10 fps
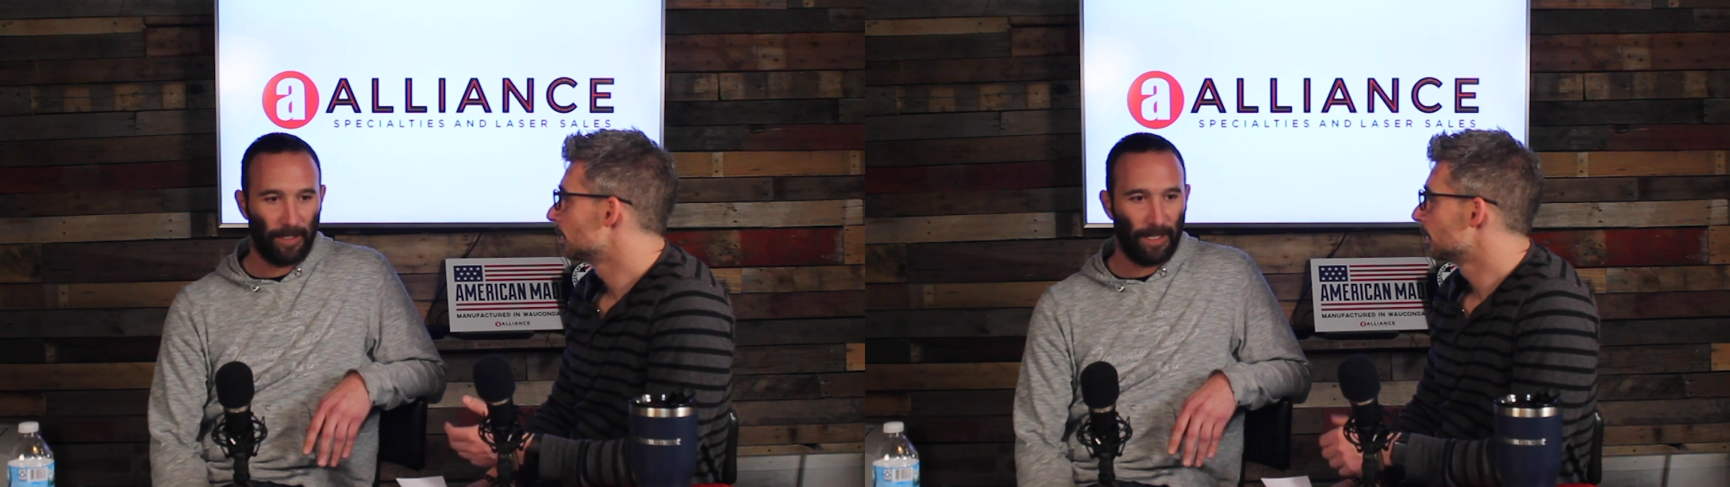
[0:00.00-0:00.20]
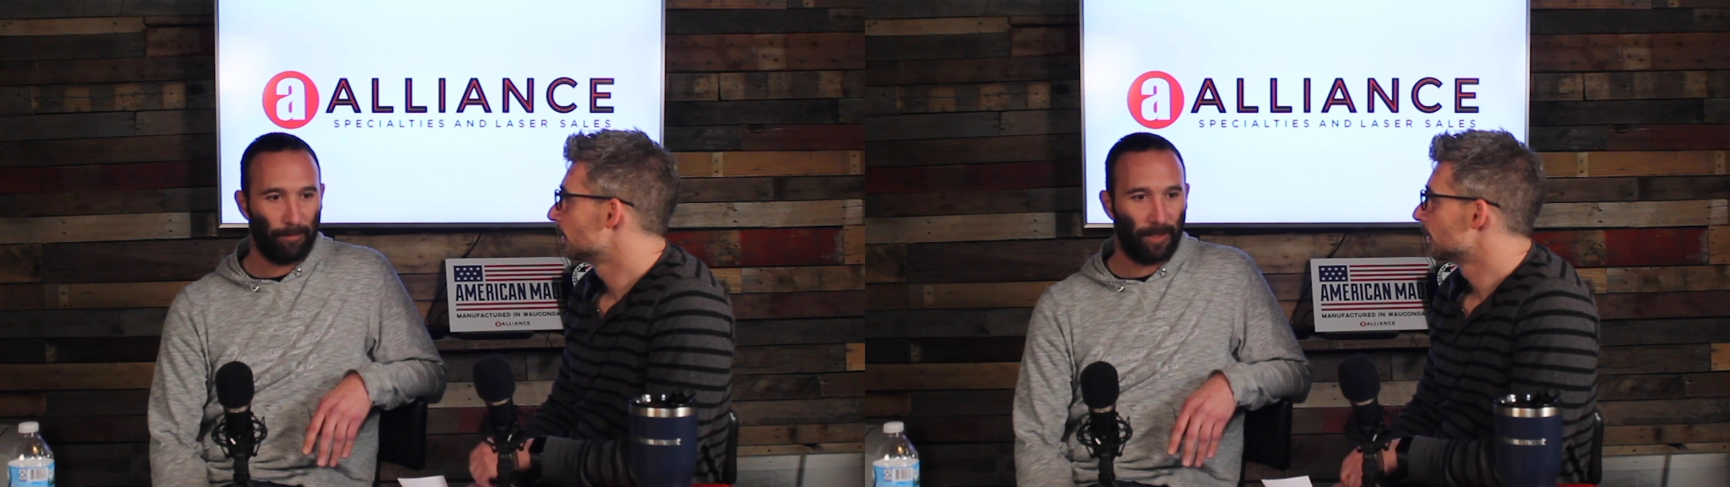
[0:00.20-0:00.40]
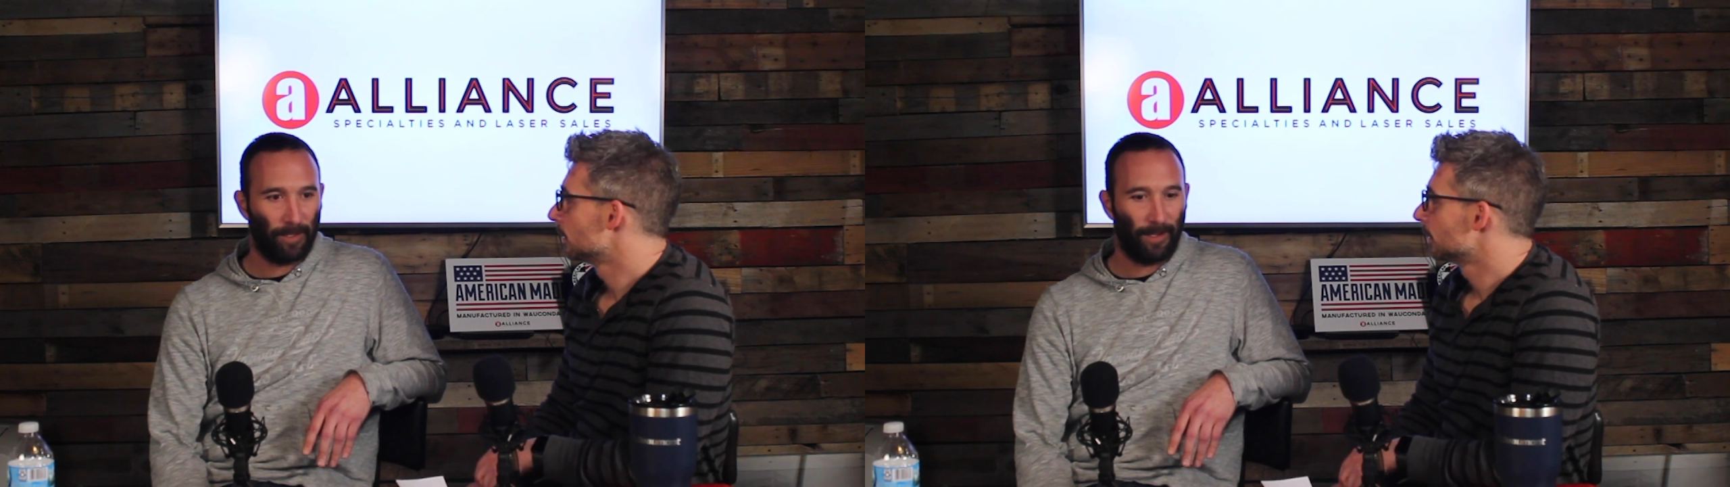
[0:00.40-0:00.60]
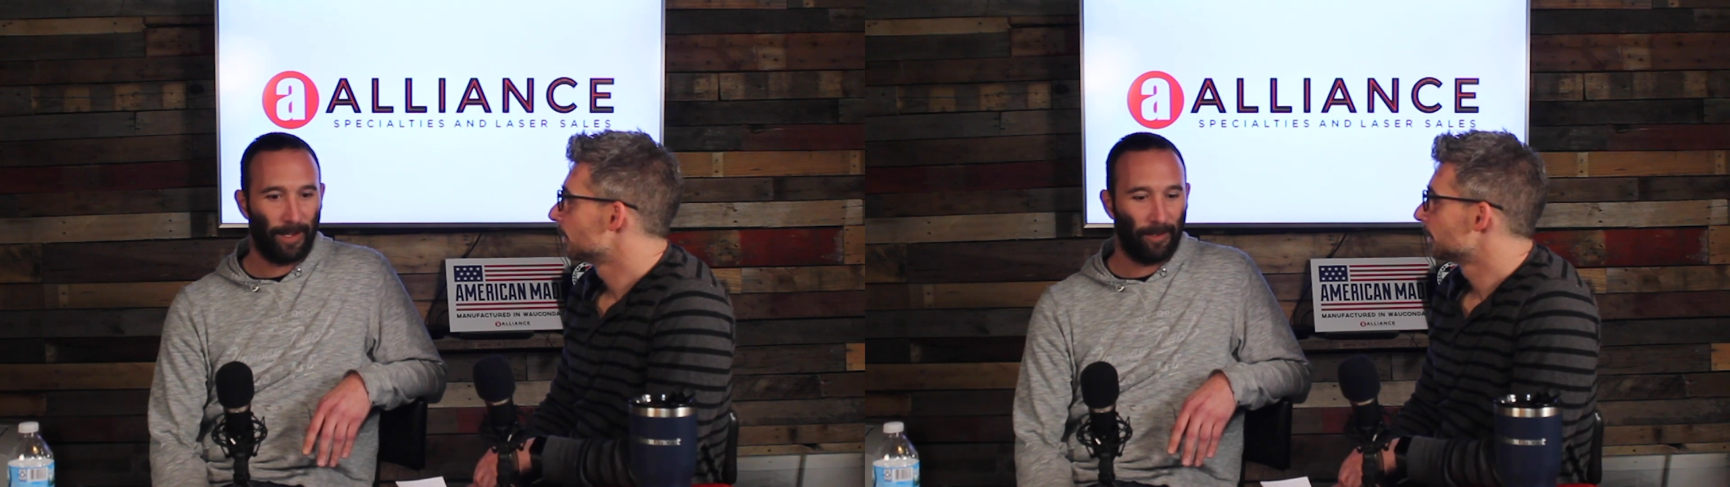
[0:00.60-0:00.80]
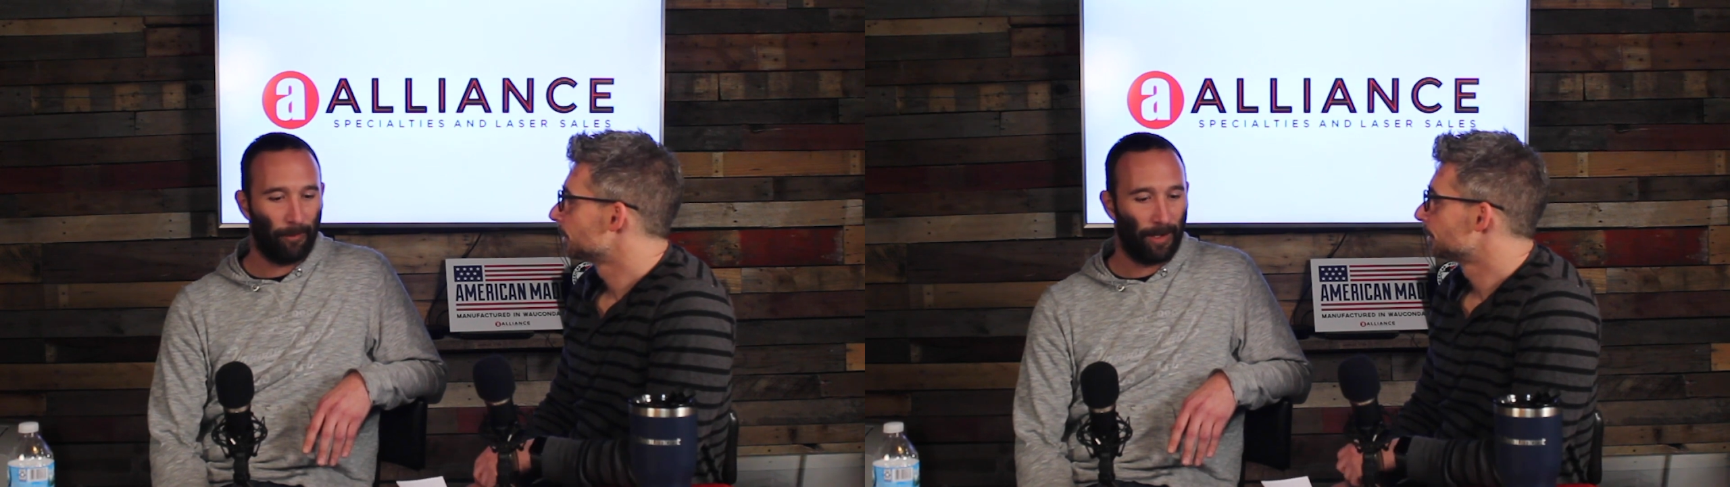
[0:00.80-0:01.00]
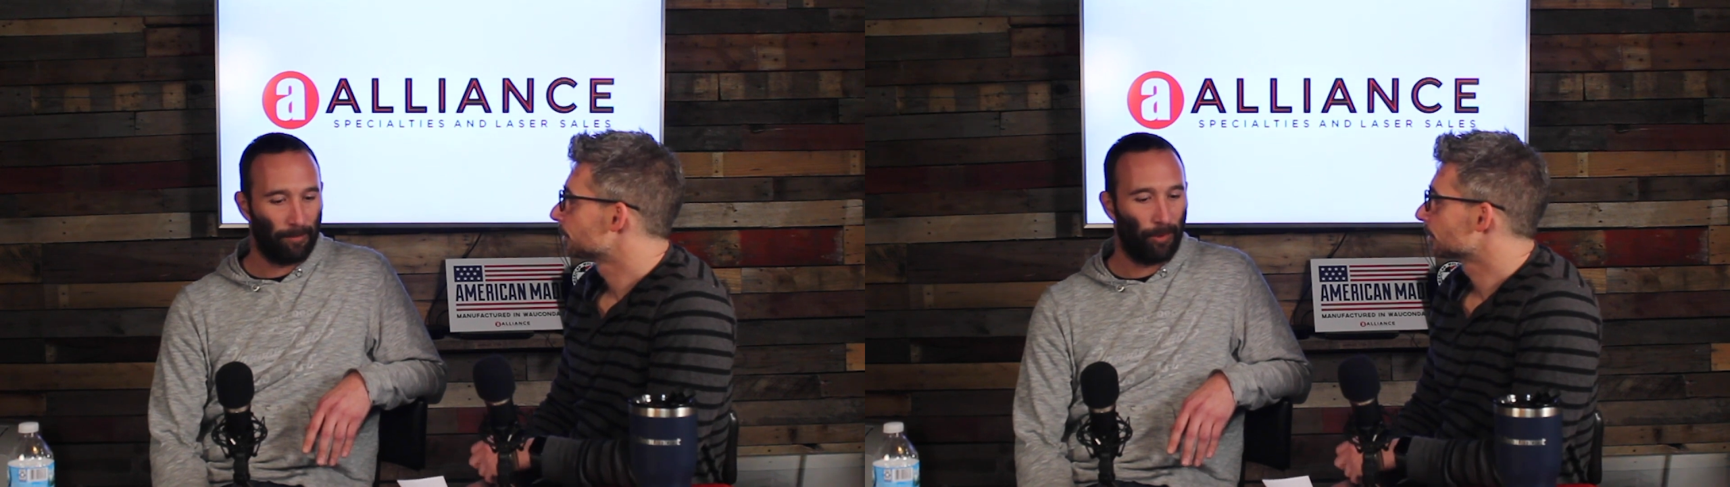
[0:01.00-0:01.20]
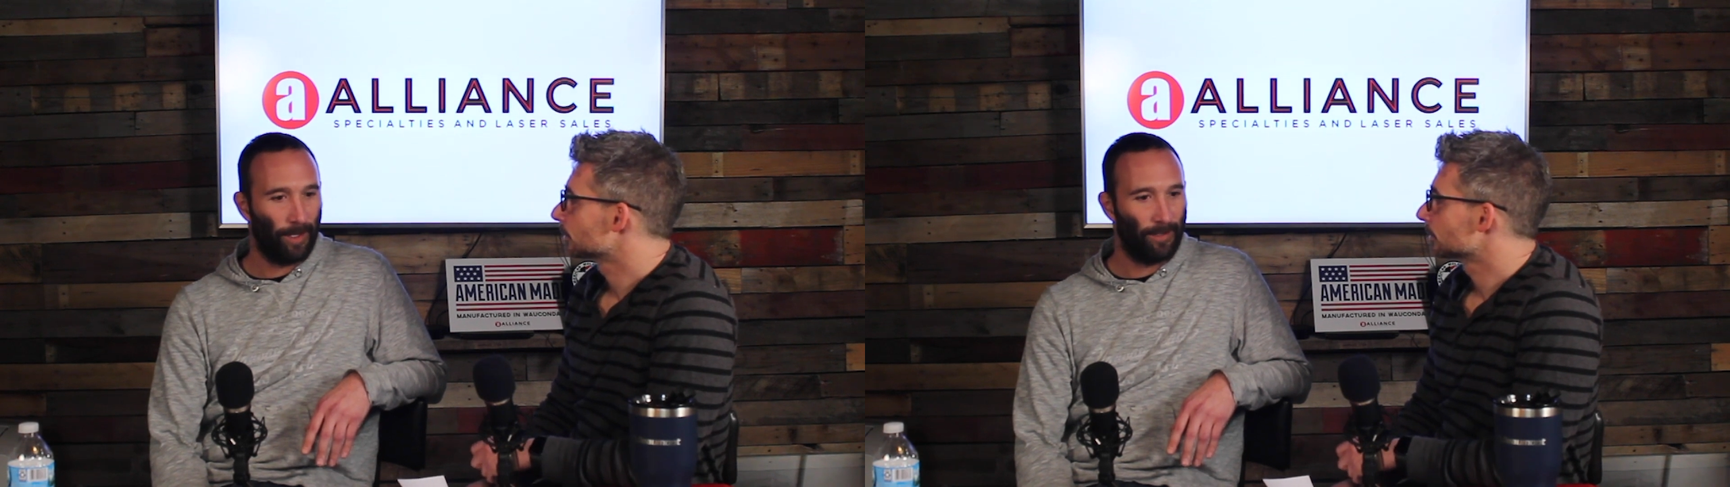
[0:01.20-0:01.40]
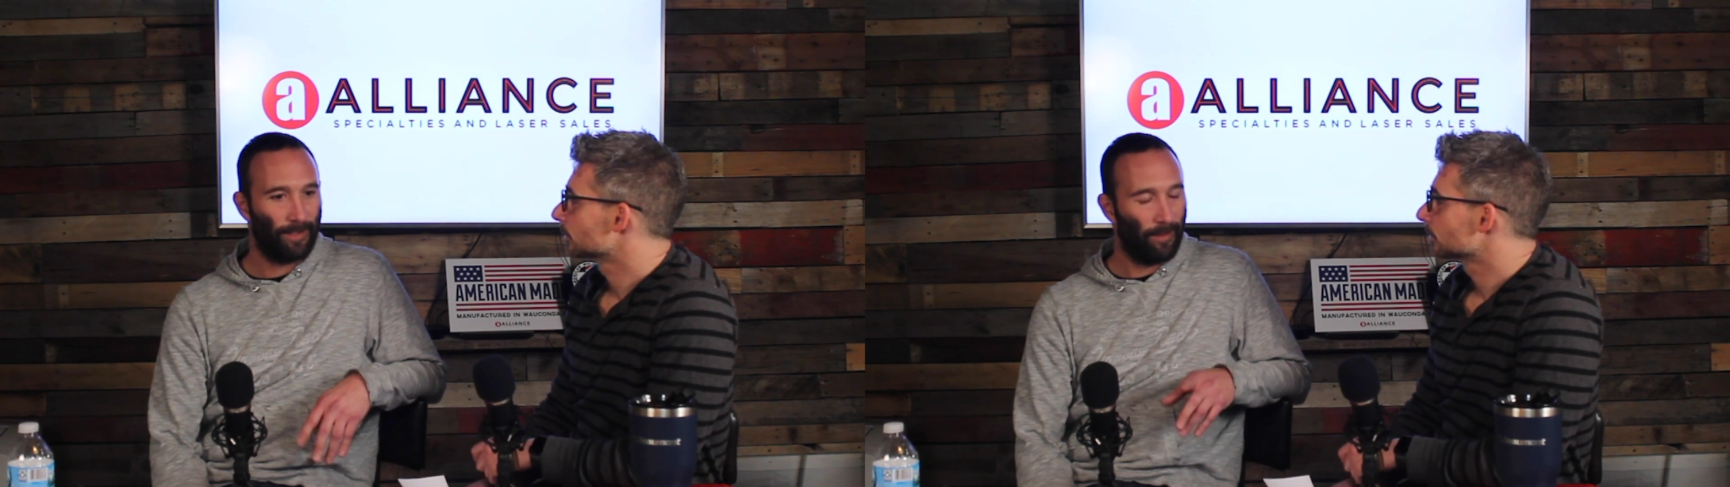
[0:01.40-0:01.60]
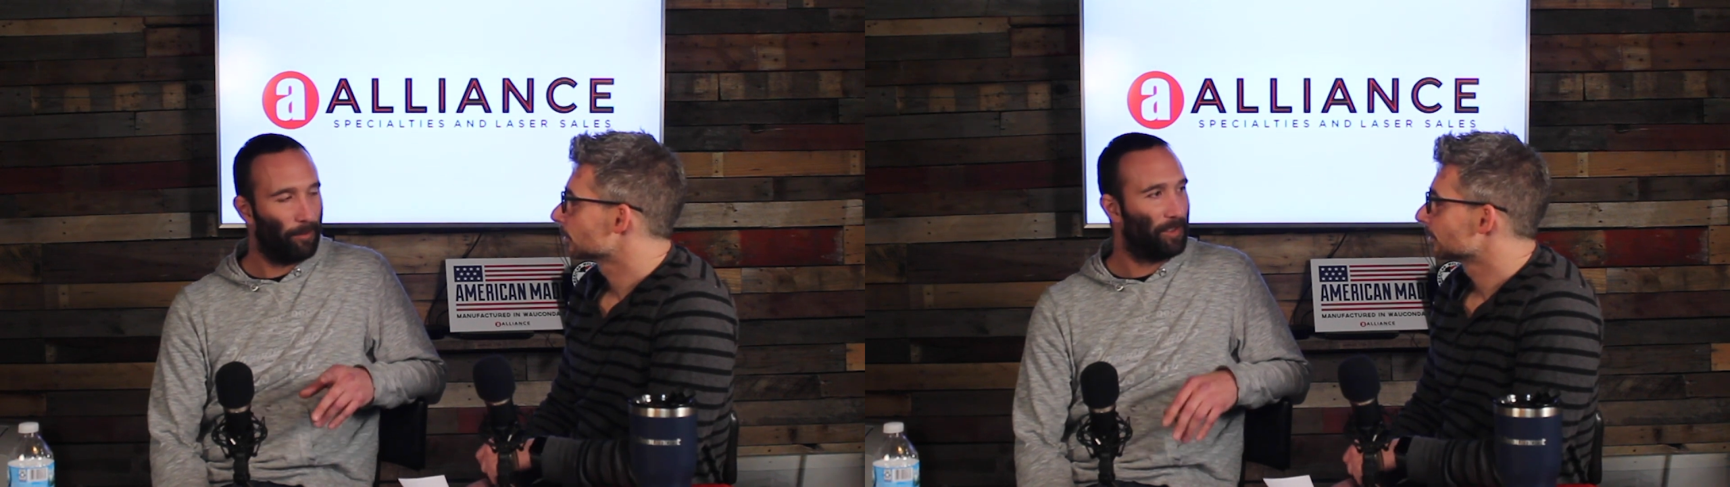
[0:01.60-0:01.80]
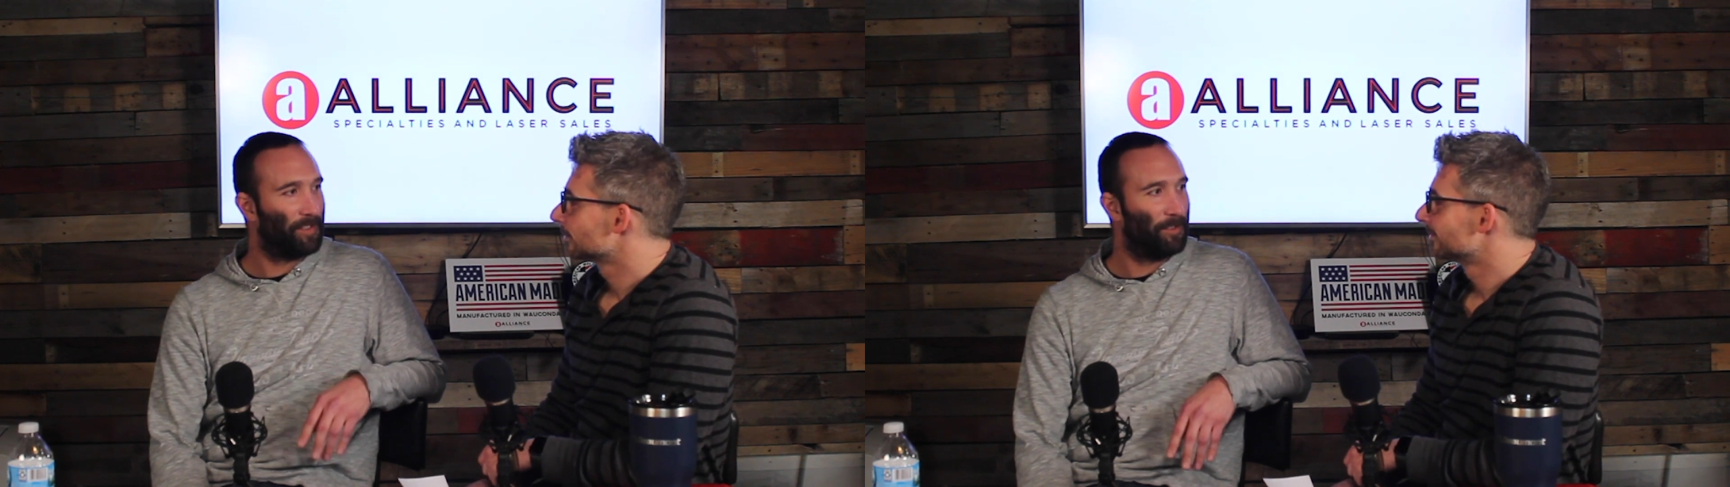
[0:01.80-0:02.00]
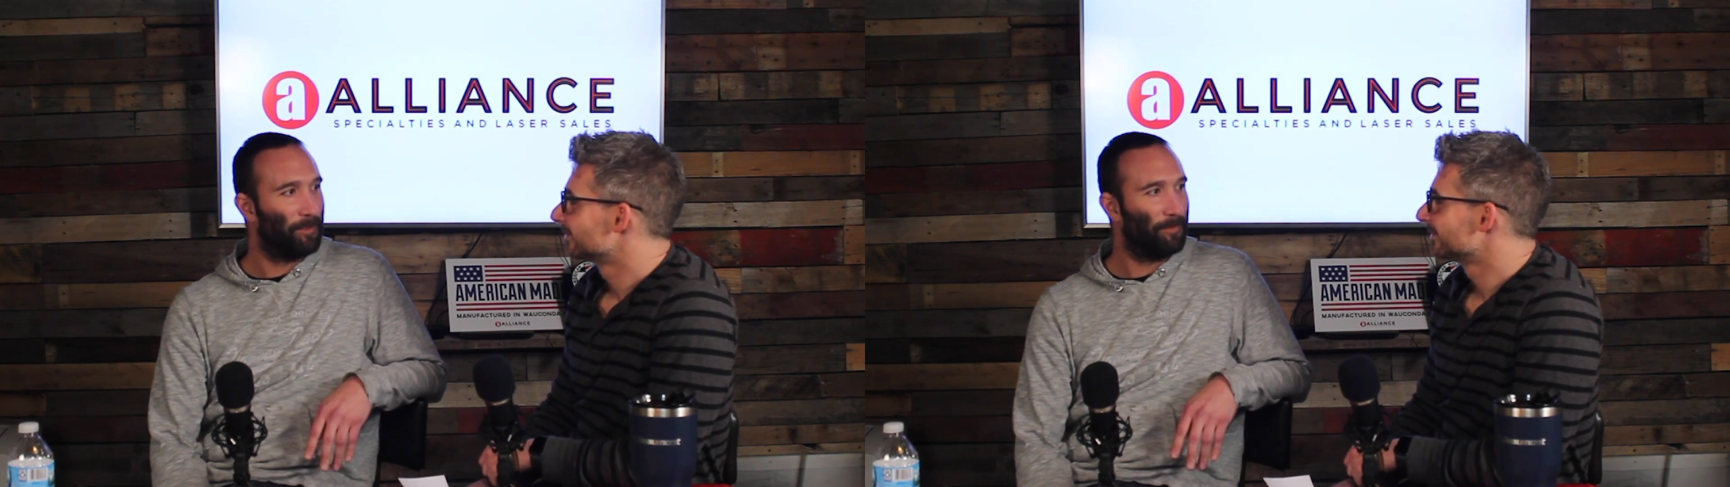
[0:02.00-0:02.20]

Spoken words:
do that, but I know how to point and tell them what to do.